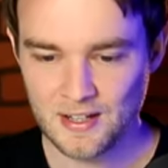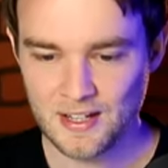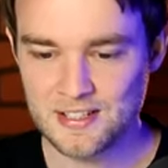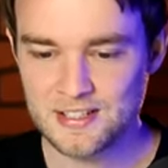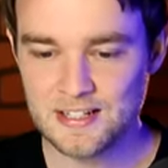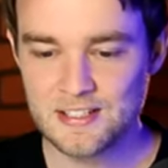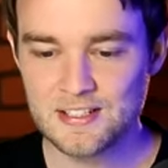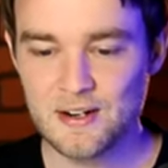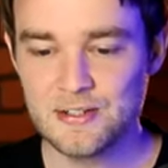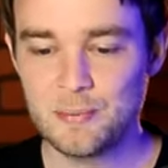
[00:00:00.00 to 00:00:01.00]
It is
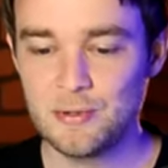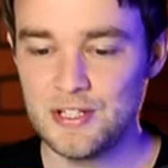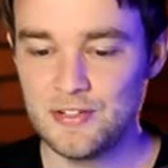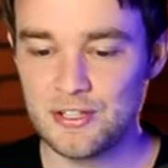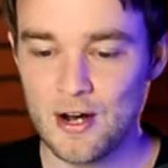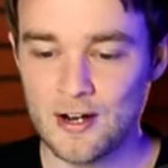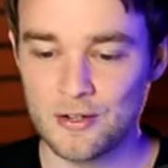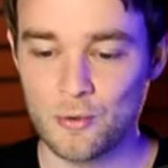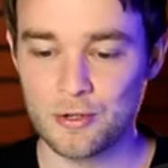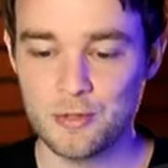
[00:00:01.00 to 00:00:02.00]
necessary to believe in God
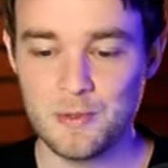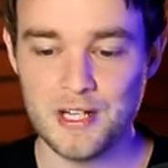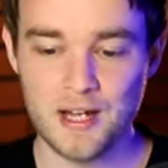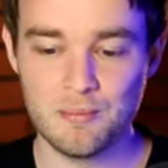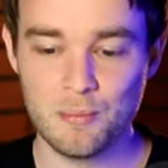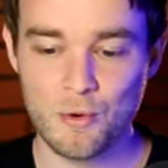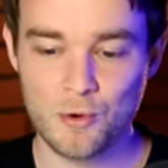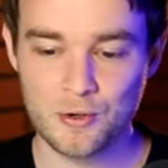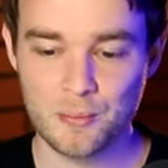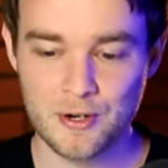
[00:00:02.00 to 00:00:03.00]
in order to be a
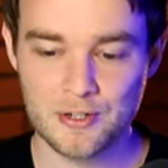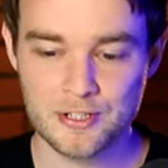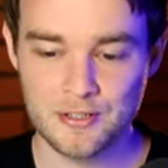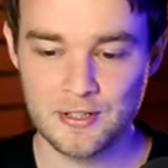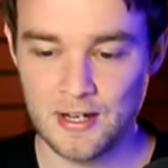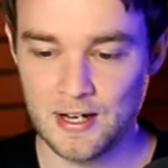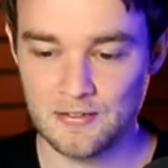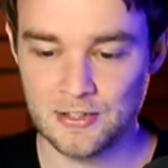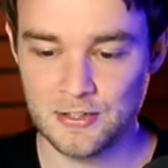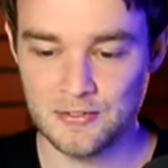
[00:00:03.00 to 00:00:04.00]
moral person,
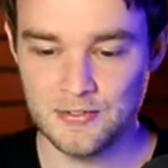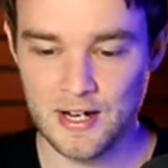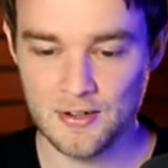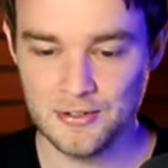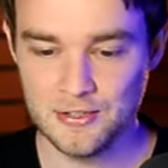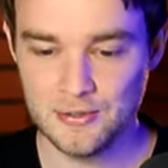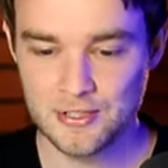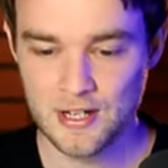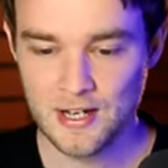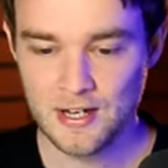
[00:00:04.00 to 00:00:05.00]
have good
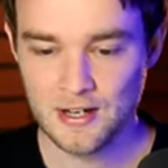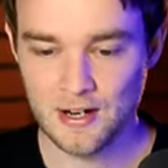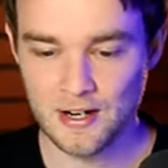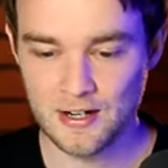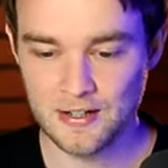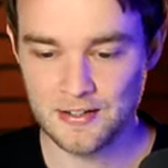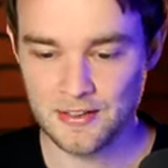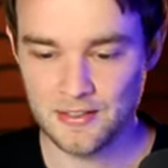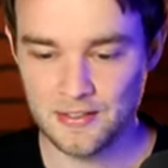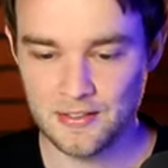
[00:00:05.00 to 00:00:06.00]
values, yeah. Uh,
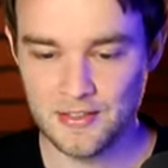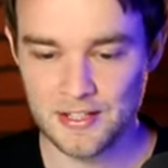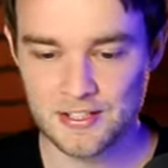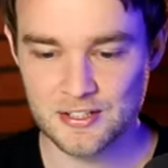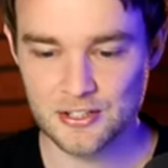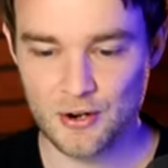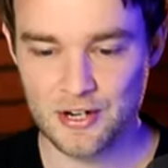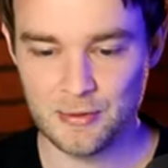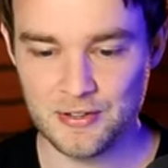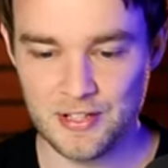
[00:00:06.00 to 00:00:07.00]
this is
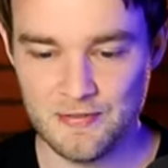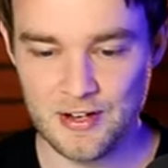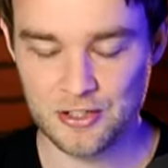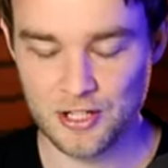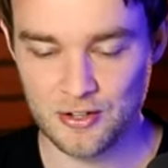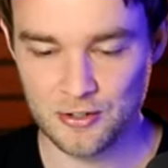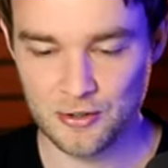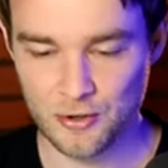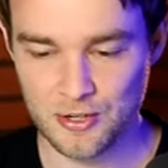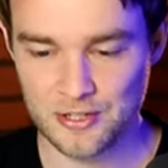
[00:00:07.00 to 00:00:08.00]
starting with
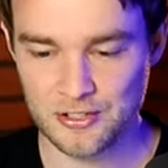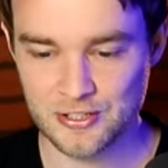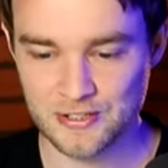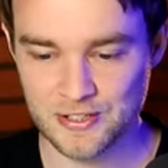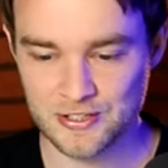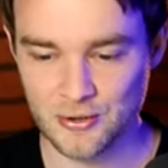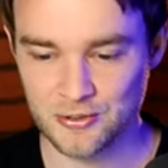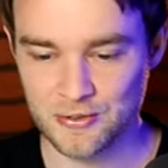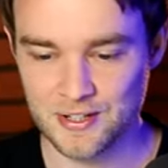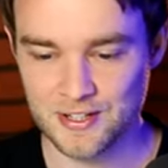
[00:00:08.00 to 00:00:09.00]
evangelical Christians. Let's go
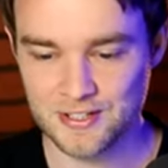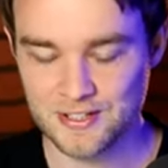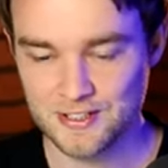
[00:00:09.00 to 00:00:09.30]
through this.